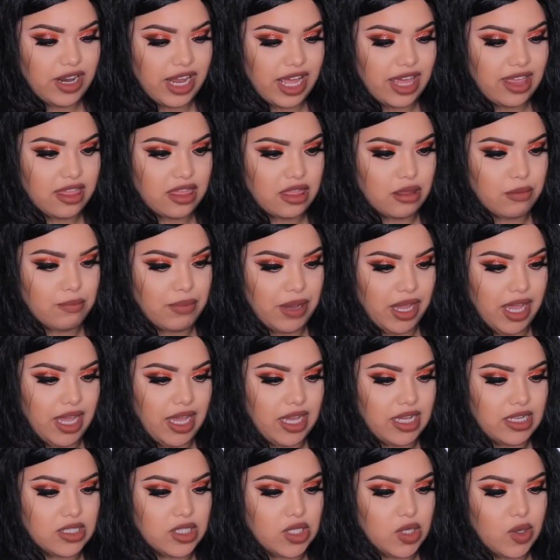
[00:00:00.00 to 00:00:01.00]
for like the
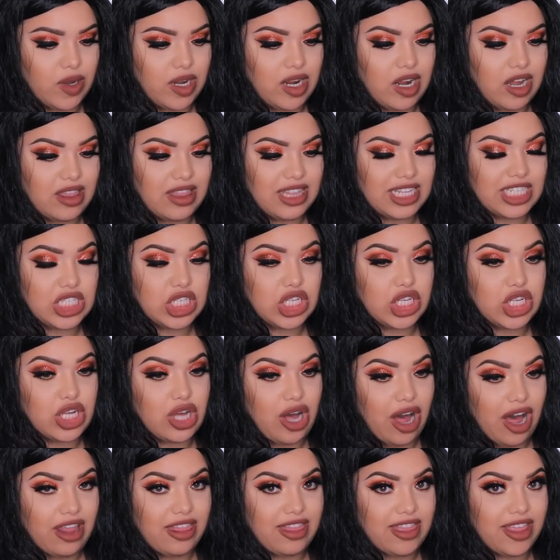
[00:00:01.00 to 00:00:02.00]
bang. So I got this
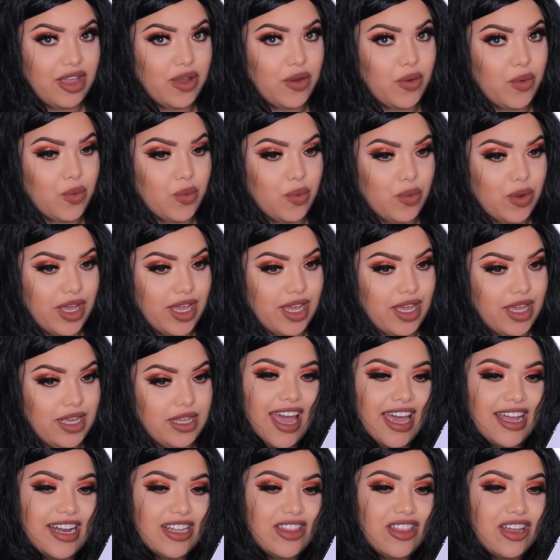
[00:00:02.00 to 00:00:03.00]
gothic
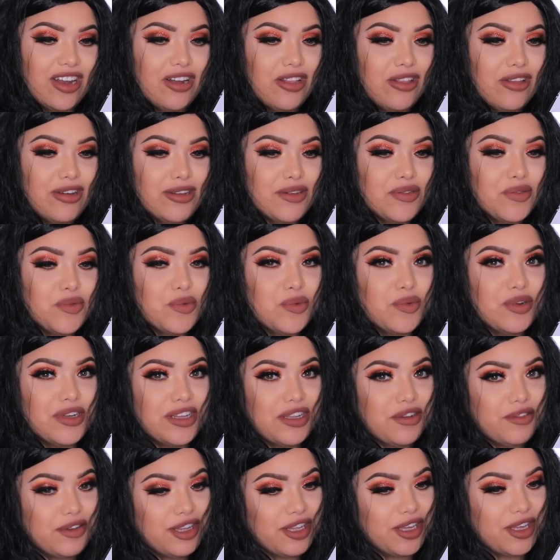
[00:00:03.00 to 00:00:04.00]
wig and I thought it looked
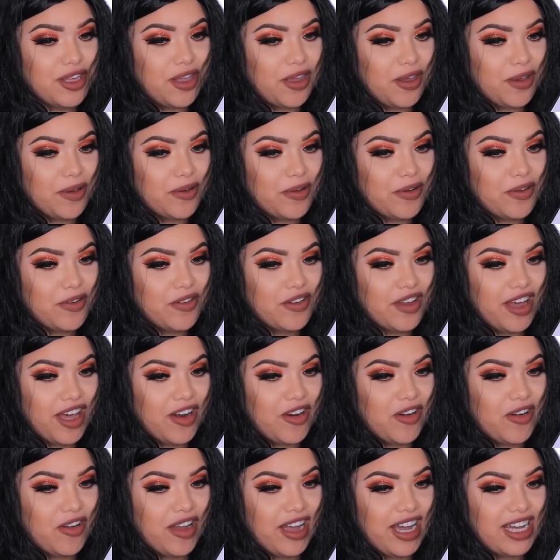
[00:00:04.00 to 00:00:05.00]
really, really cute. I
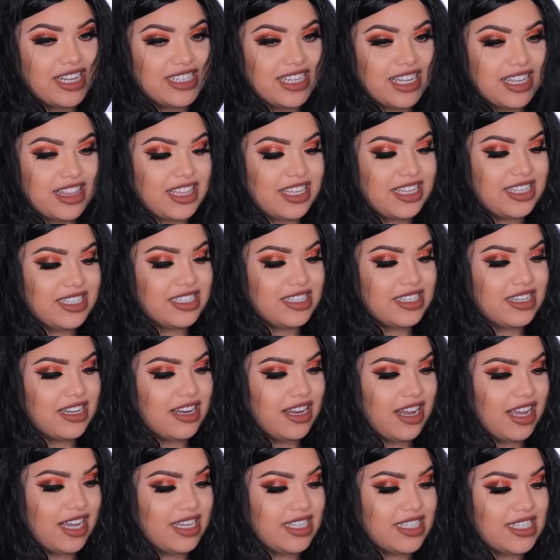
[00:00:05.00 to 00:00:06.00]
don't know, it has like these
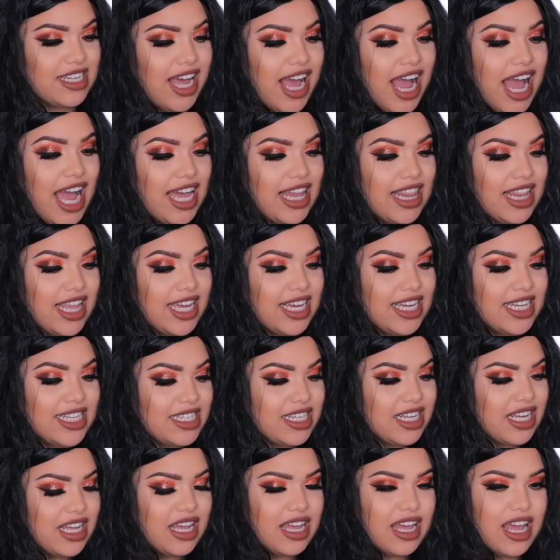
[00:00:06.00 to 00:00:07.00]
nice
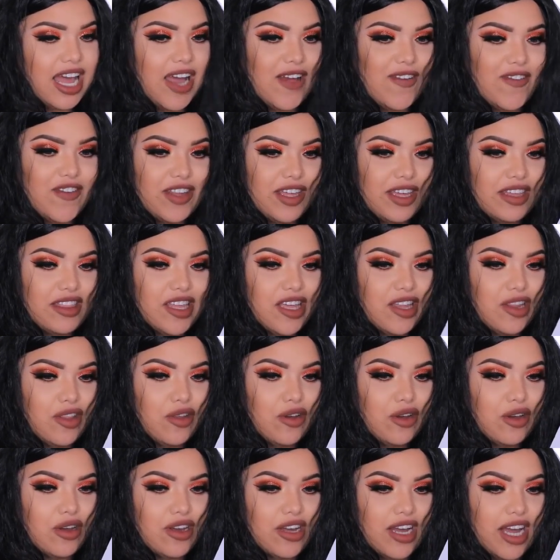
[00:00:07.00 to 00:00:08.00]
highlights. I feel like they
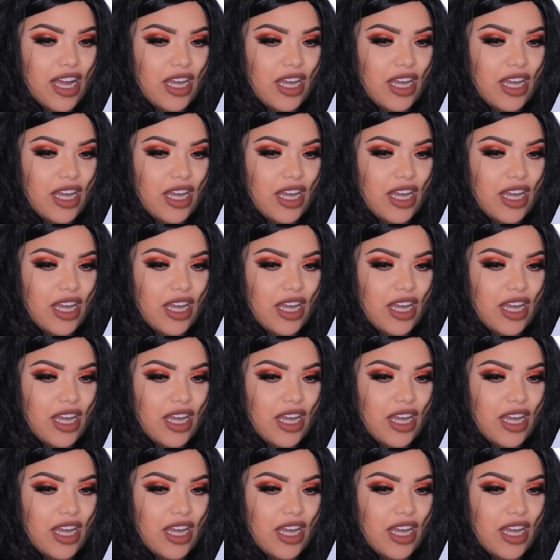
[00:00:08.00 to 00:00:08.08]
look